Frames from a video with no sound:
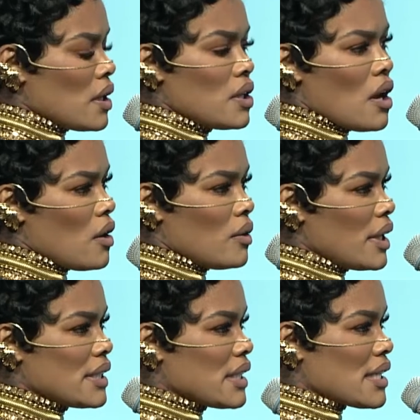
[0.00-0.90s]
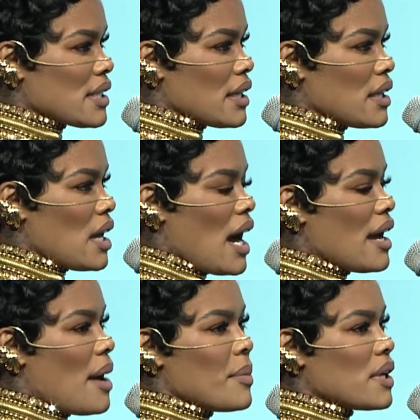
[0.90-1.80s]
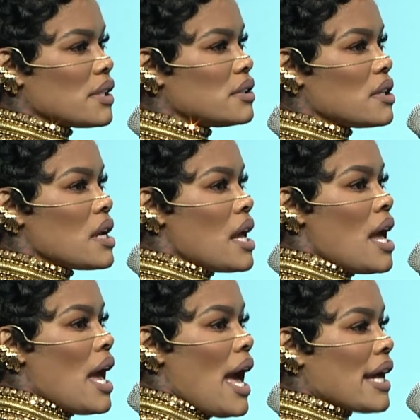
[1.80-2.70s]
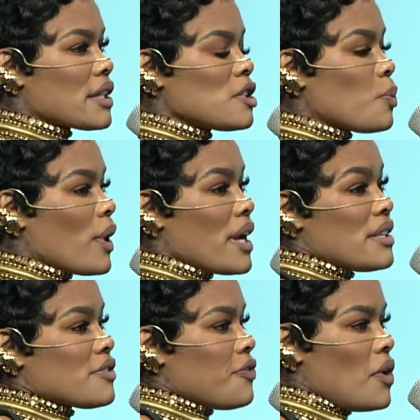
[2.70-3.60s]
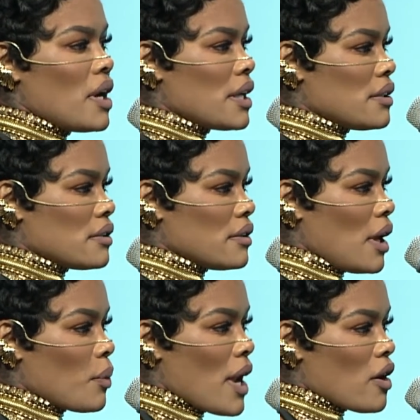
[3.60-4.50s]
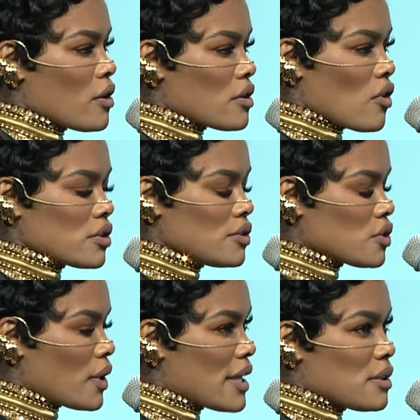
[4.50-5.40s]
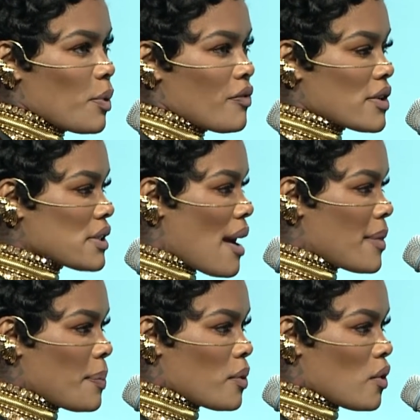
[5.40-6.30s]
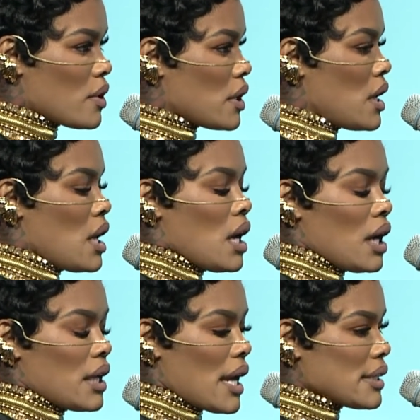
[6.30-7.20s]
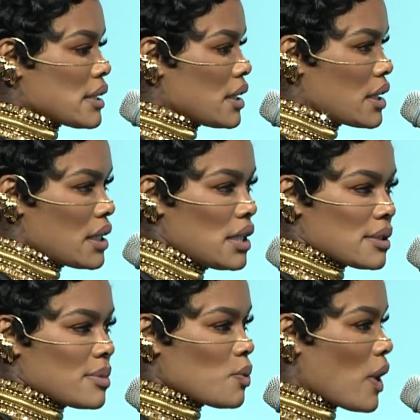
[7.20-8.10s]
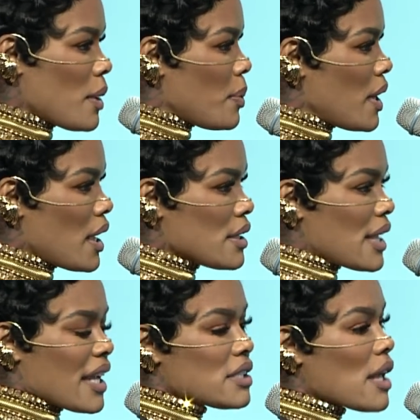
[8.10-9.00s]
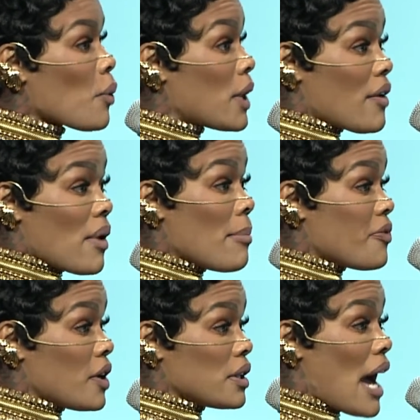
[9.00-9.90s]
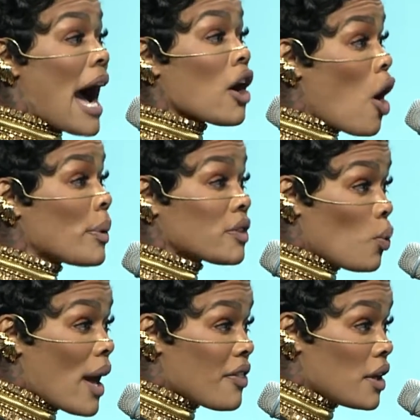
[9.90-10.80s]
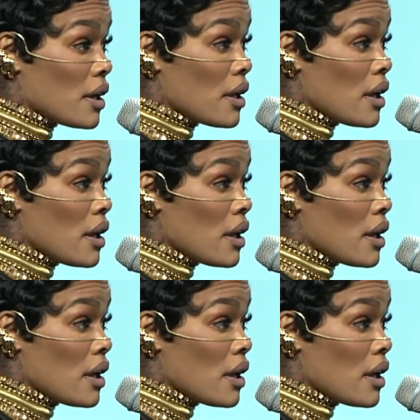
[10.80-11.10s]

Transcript: No, it doesn't. I mean, at this point, it's fun. And when I go to the grocery store, that's the perfect time to put on a nice hoodie, some sweatpants. Like, it's like whatever I'm feeling. I go with the weather.